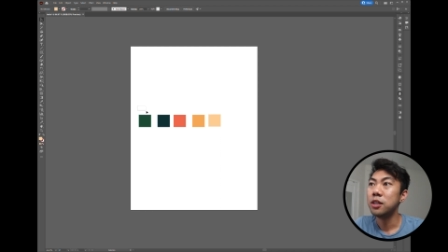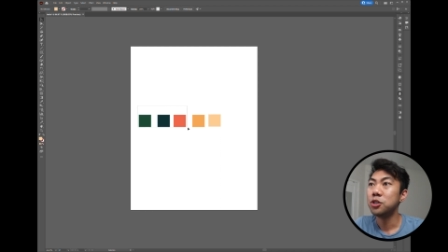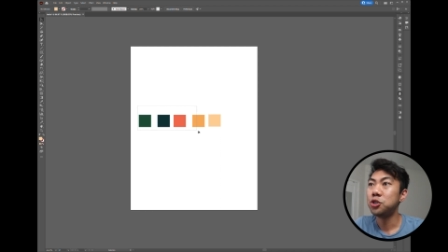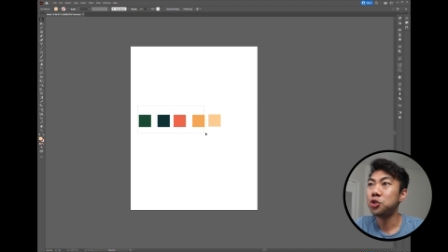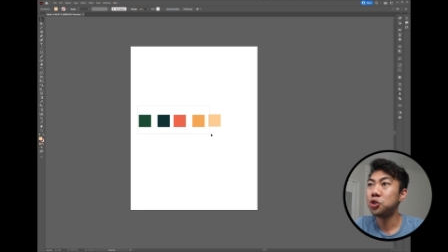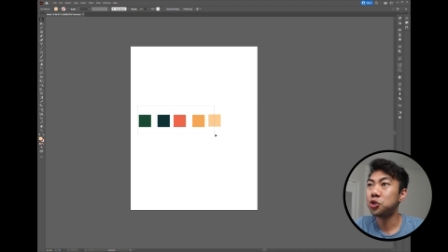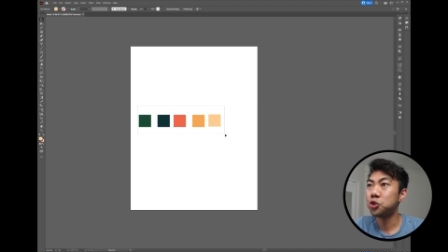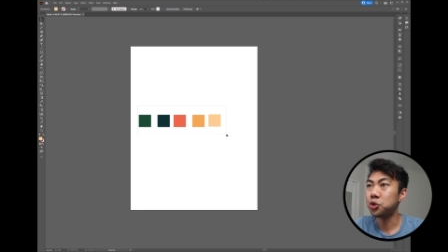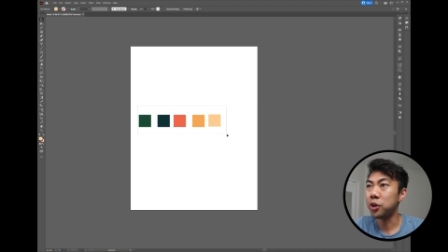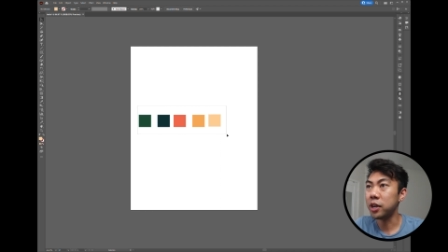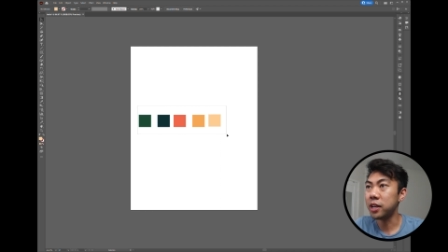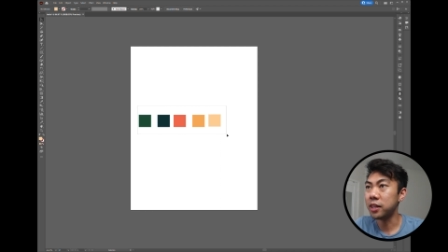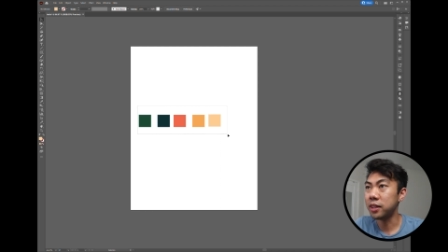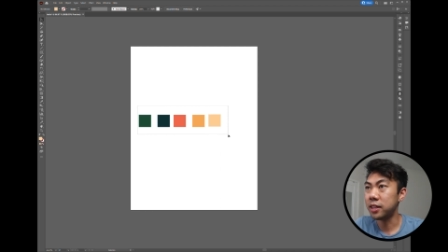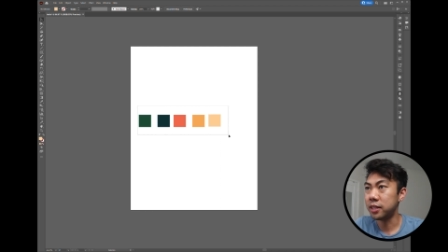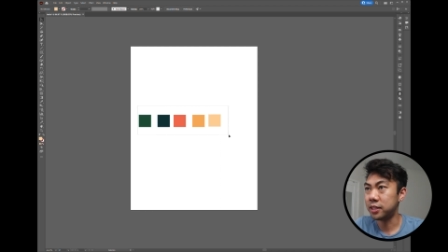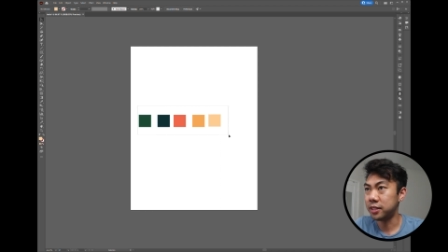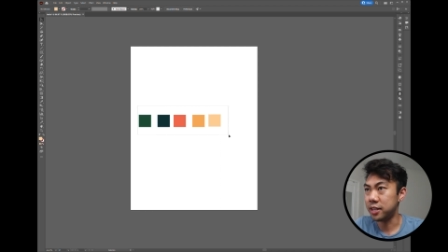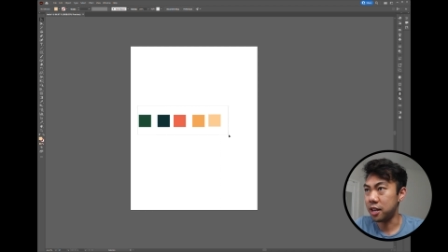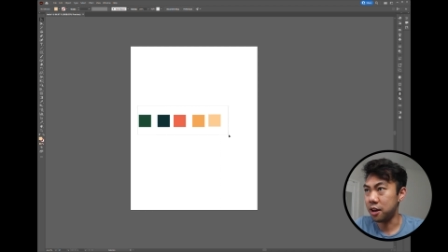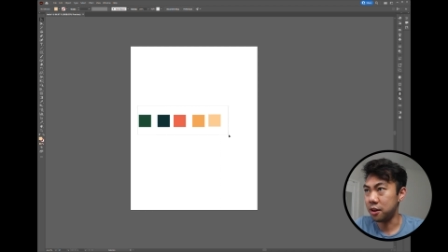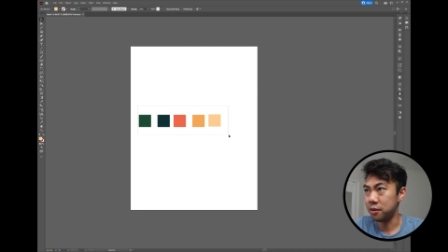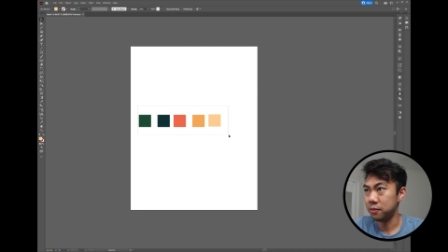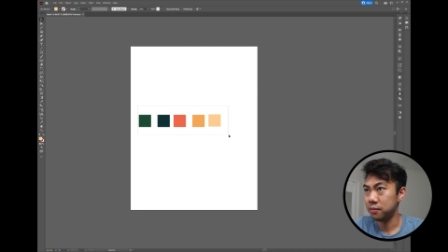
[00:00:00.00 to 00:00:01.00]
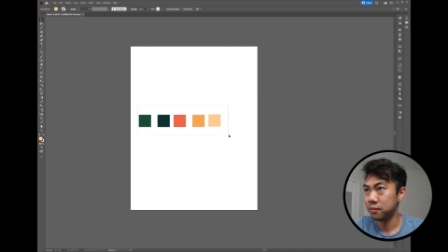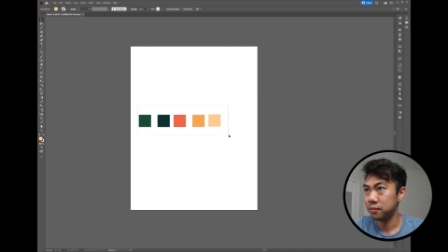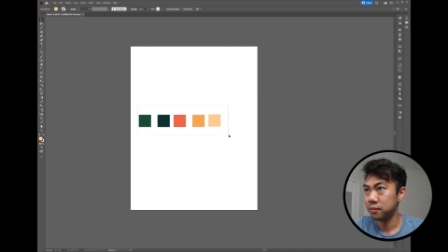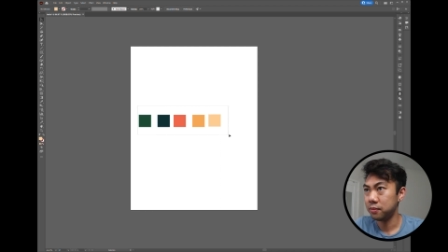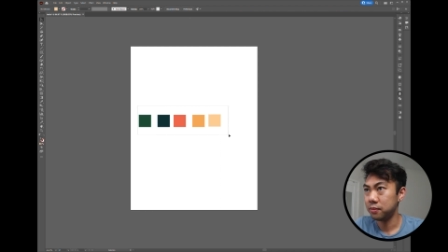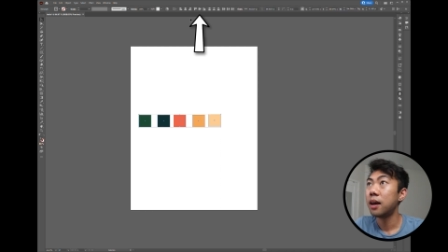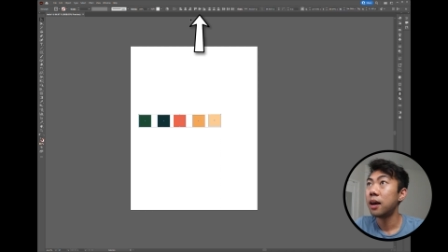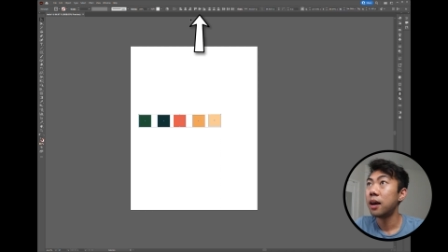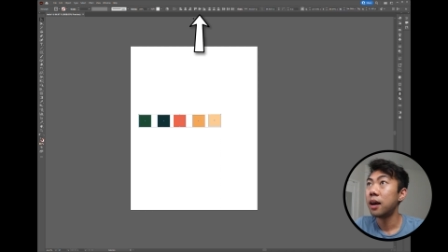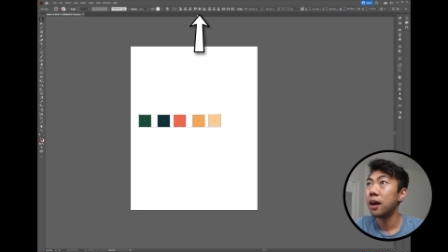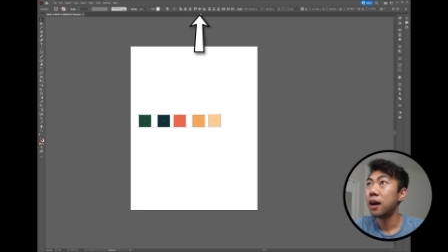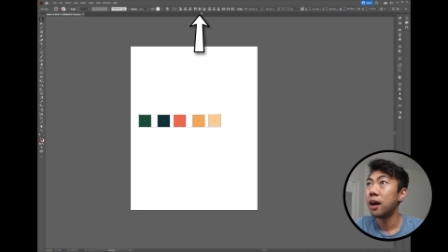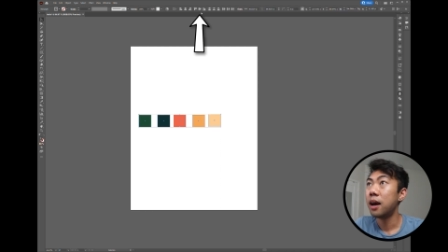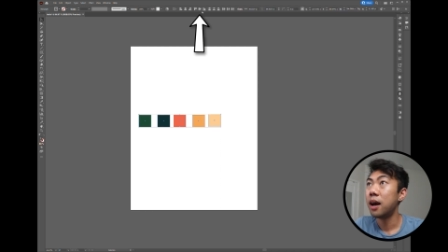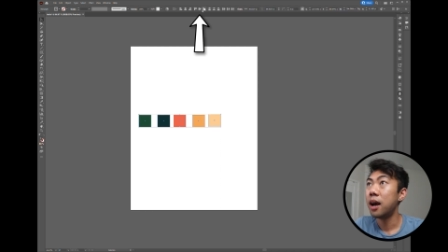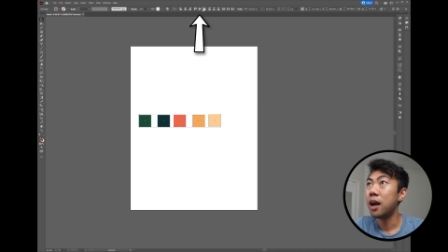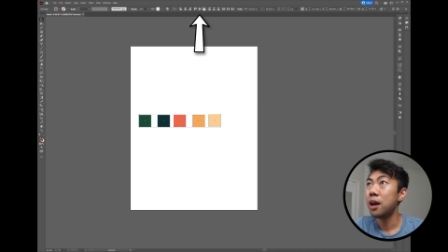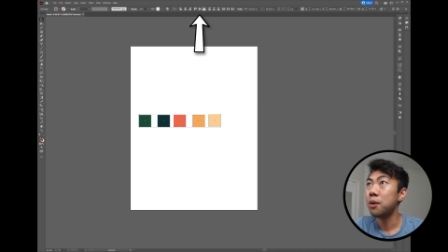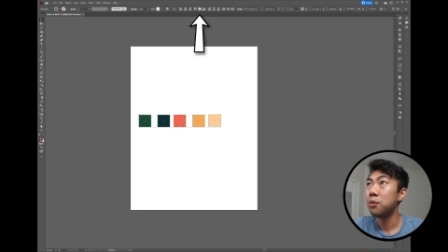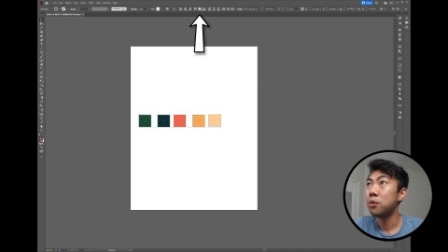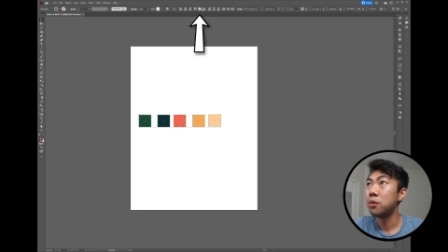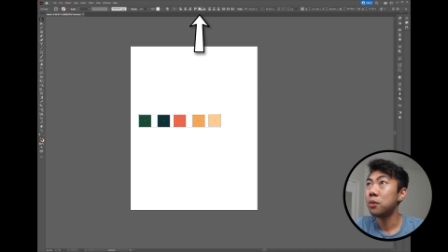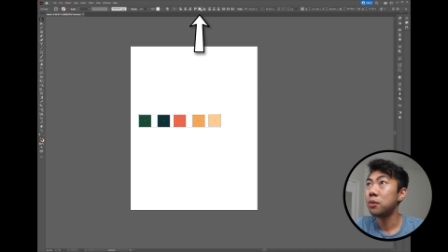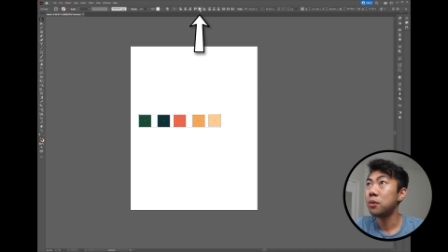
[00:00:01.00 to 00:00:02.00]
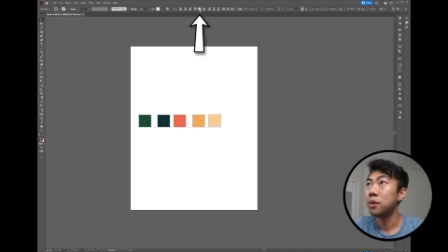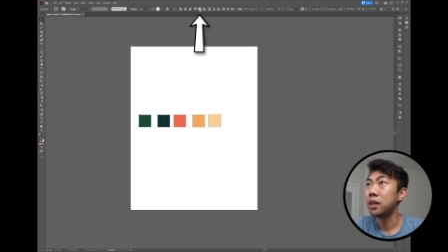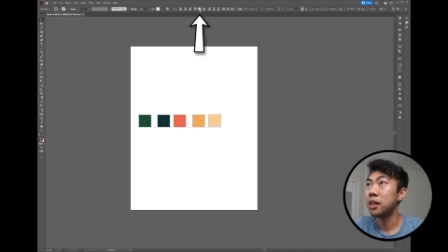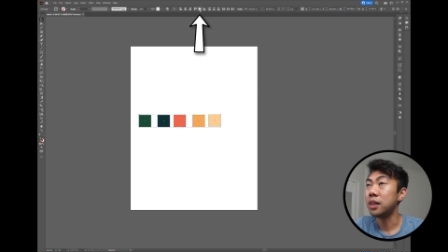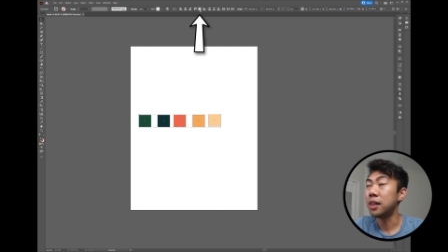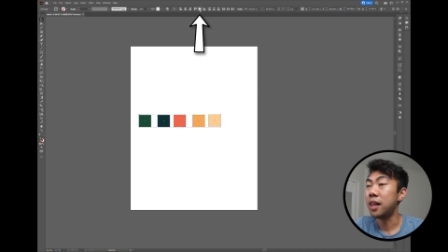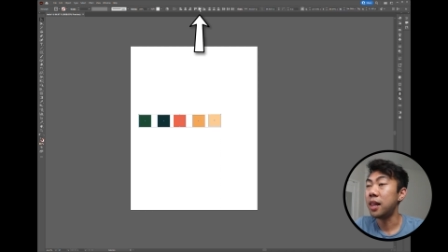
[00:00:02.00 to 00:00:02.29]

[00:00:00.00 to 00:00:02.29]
straighten this out. I will